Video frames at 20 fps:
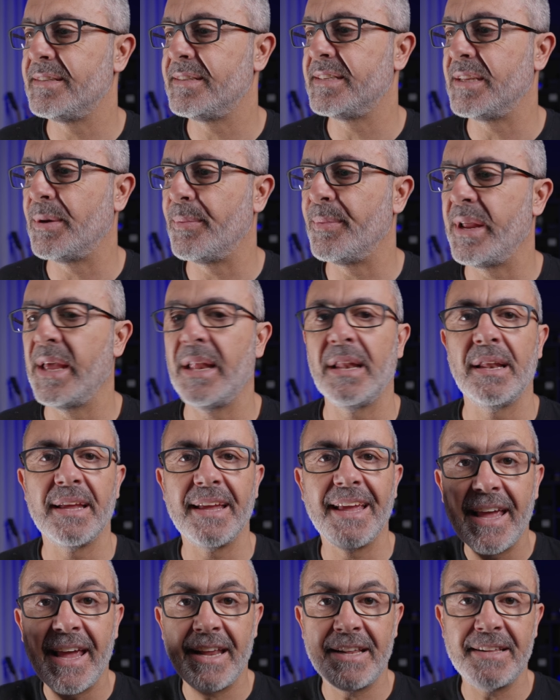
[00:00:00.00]
thumbnail
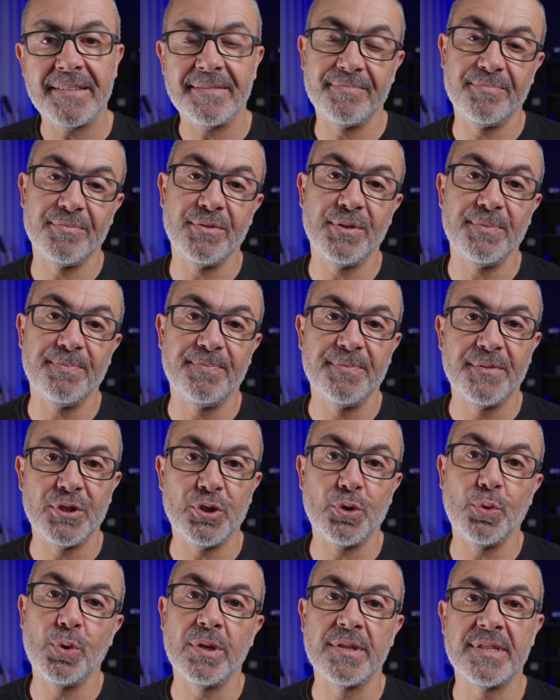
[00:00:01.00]
and
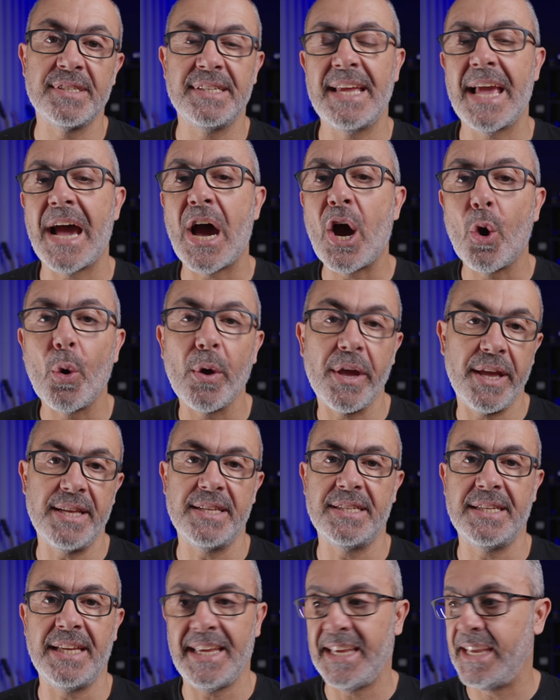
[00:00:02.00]
you will see how
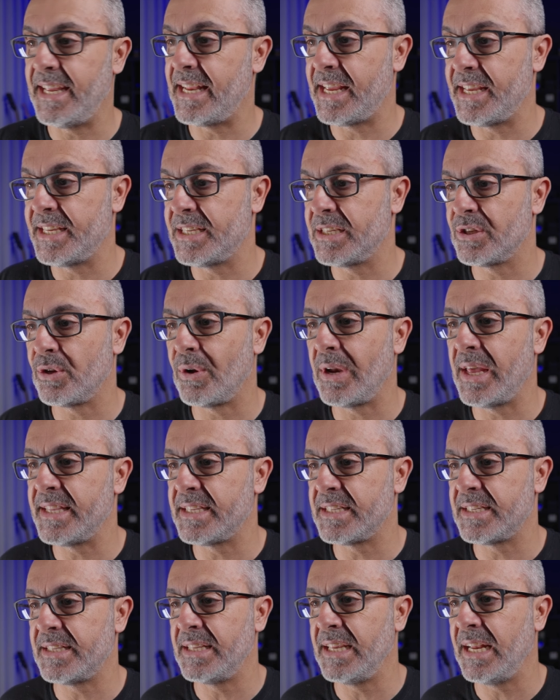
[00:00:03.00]
easy it is. So
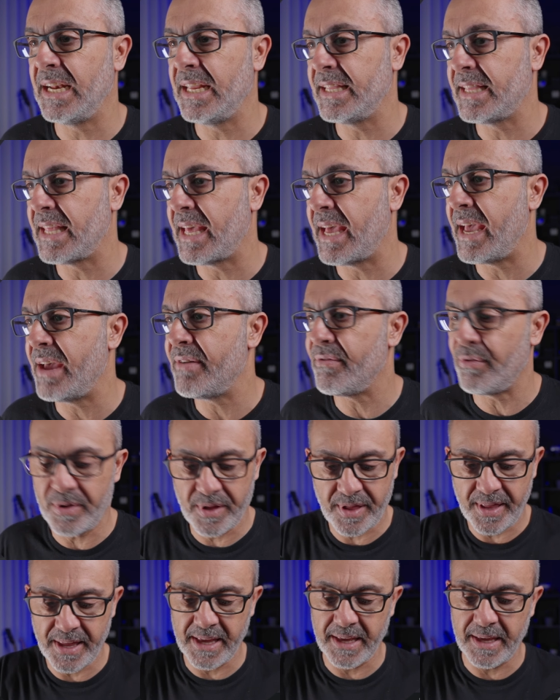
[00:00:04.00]
let's delete
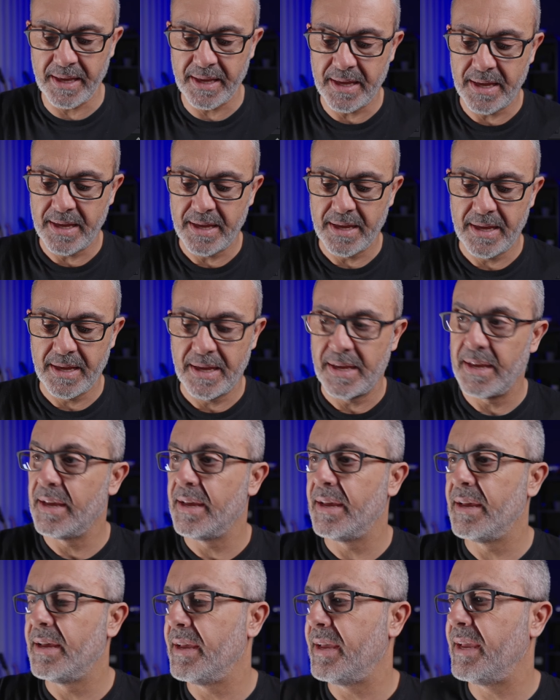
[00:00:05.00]
everything
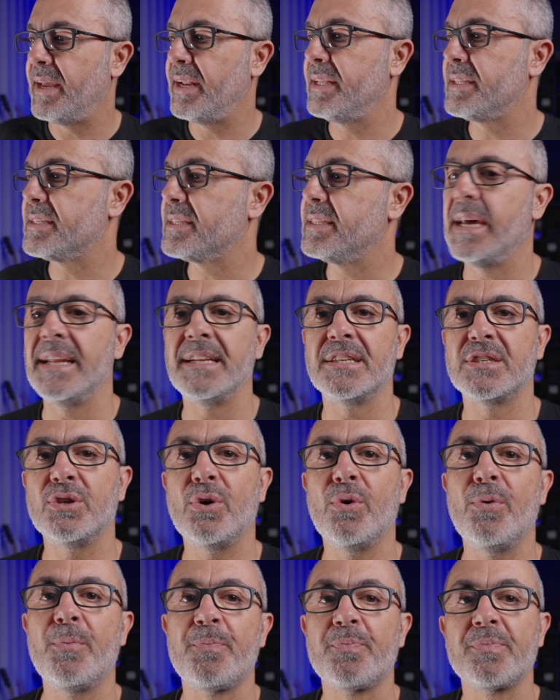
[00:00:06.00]
and it's done.
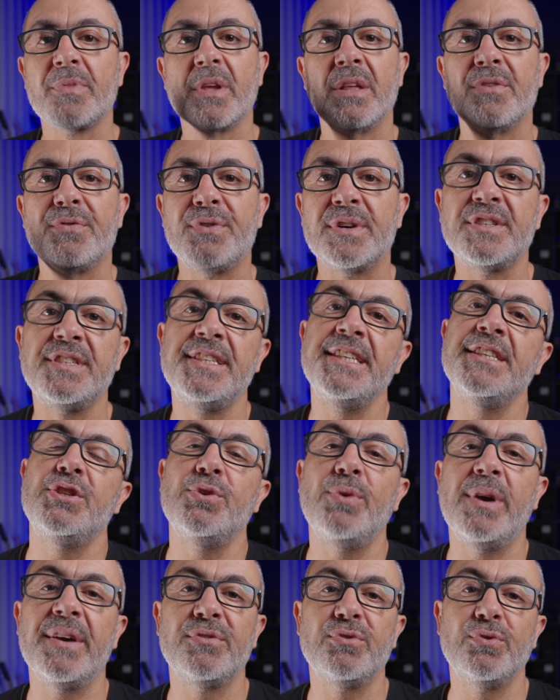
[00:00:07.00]
So first thing
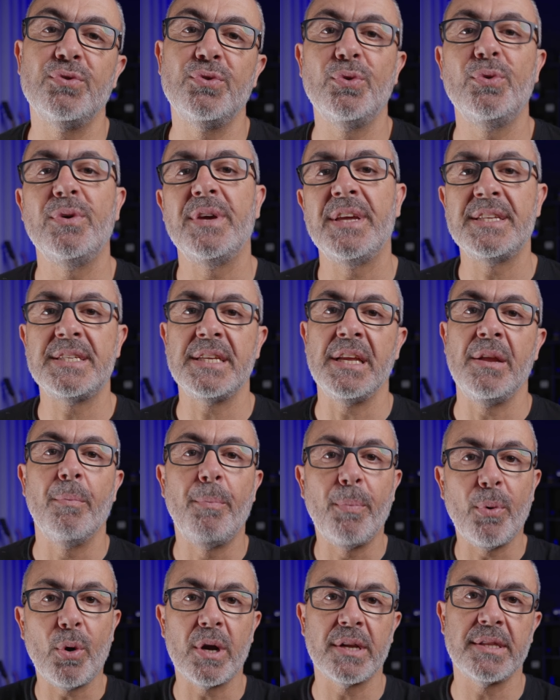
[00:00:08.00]
you have to do is
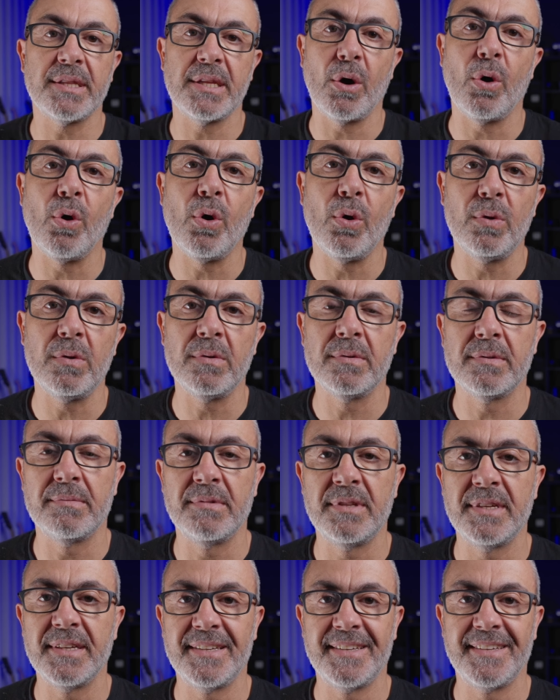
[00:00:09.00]
import all
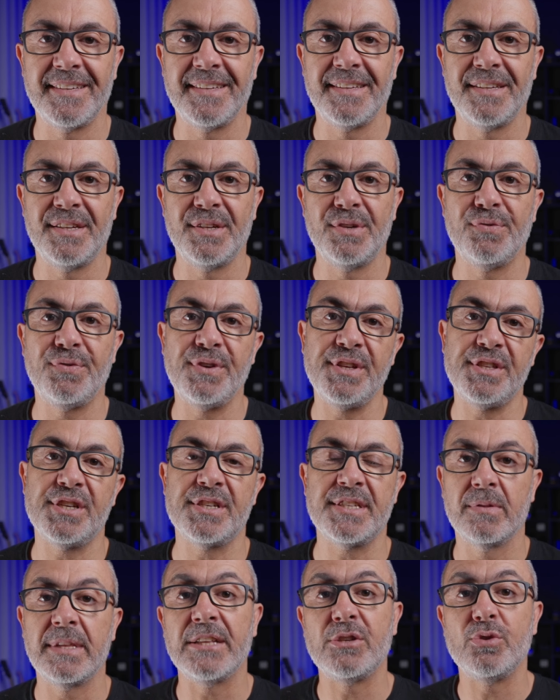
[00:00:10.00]
the
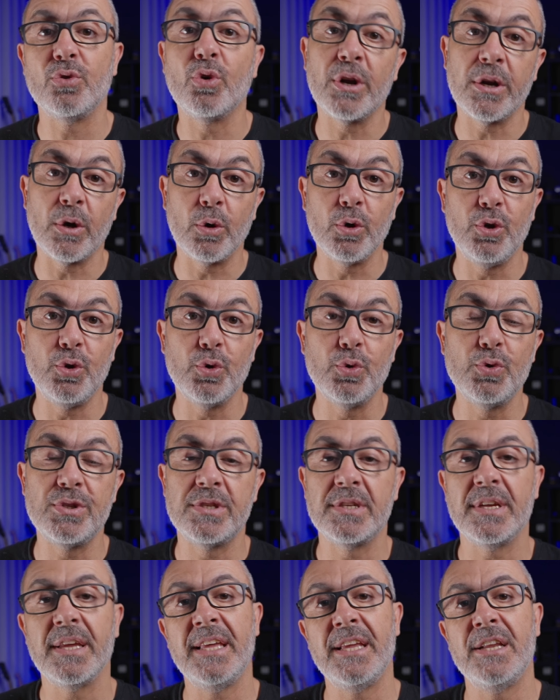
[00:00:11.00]
features that you're going to
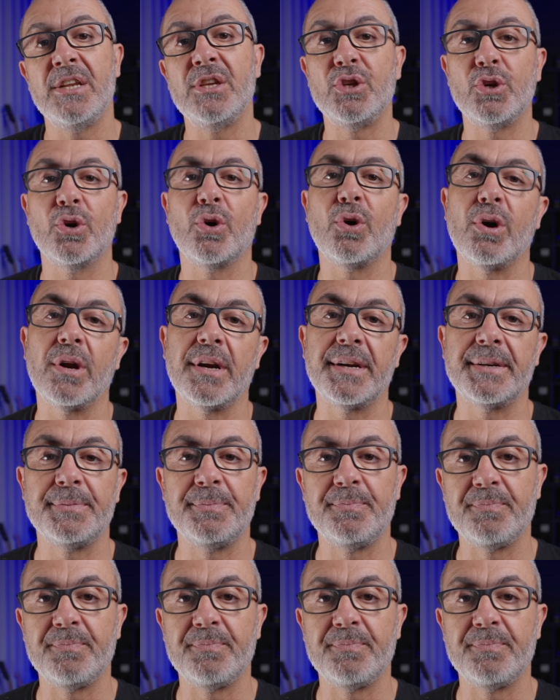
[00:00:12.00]
use in your